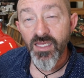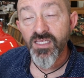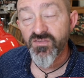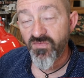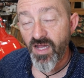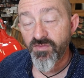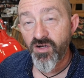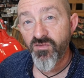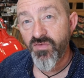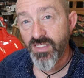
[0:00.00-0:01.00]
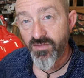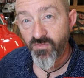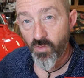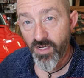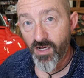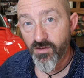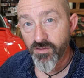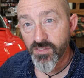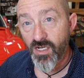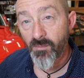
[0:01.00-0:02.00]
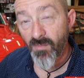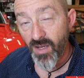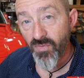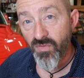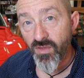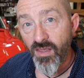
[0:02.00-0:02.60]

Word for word: is $554 a month,